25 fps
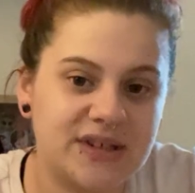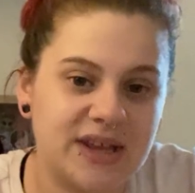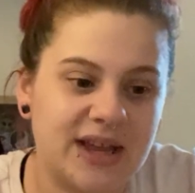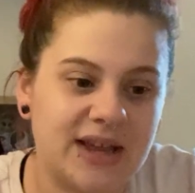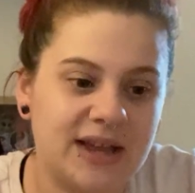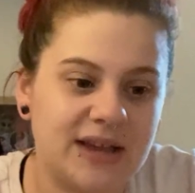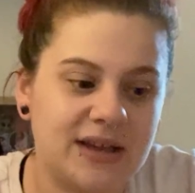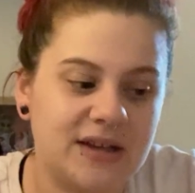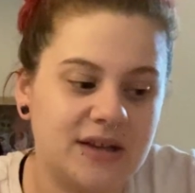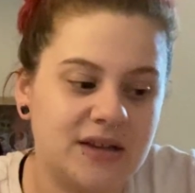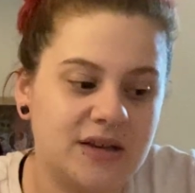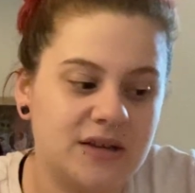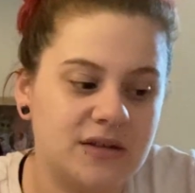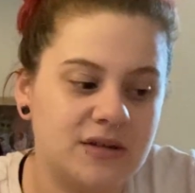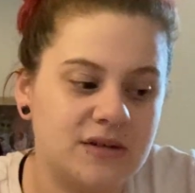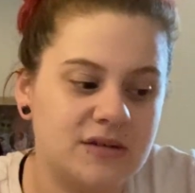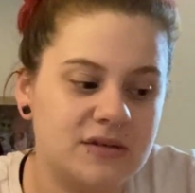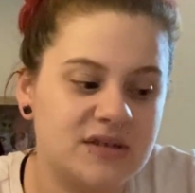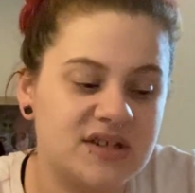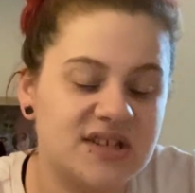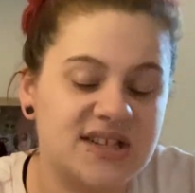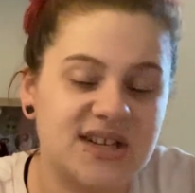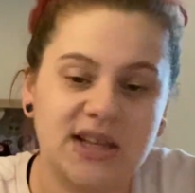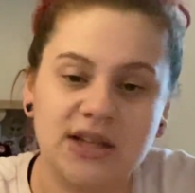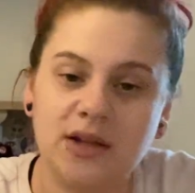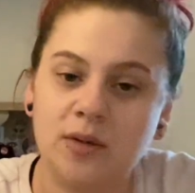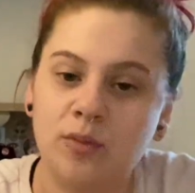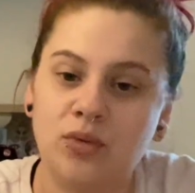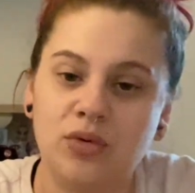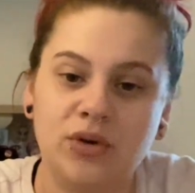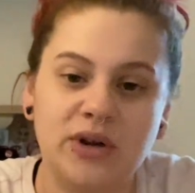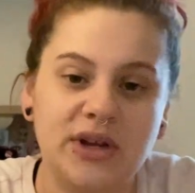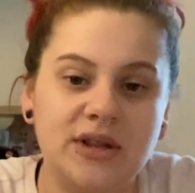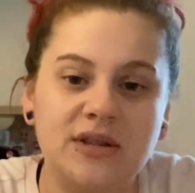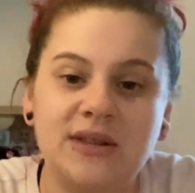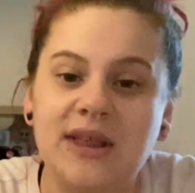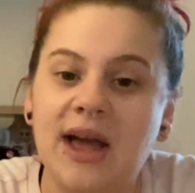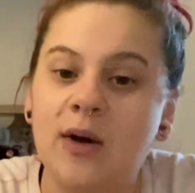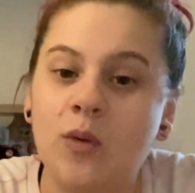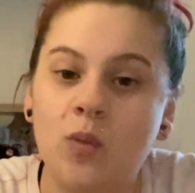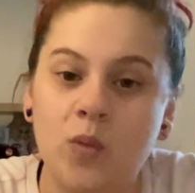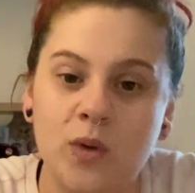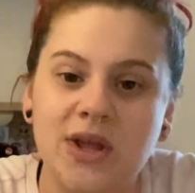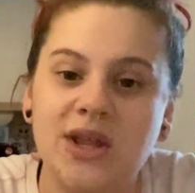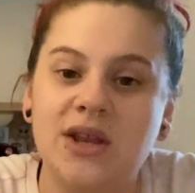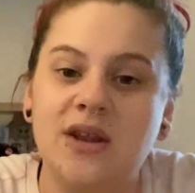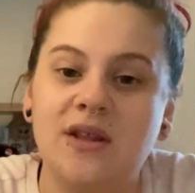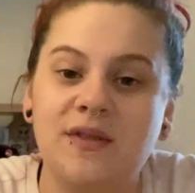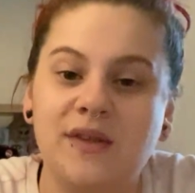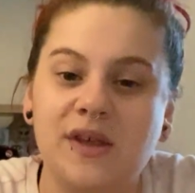can celebrate that
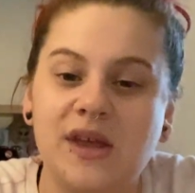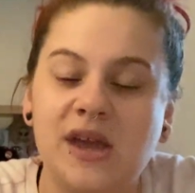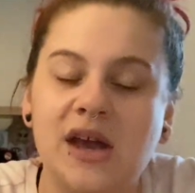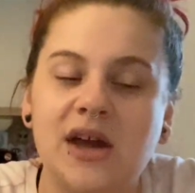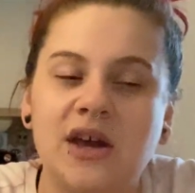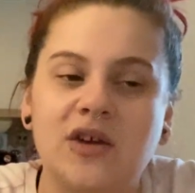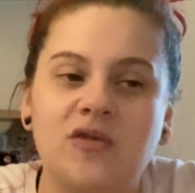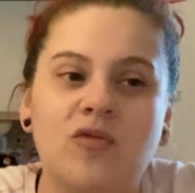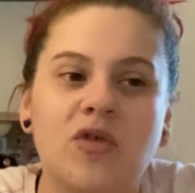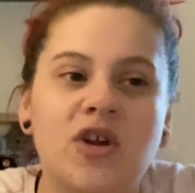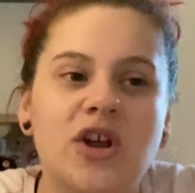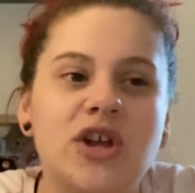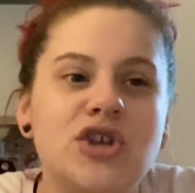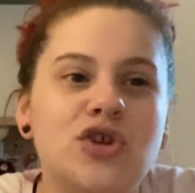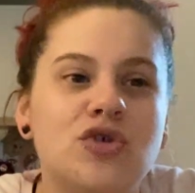win in the end, right?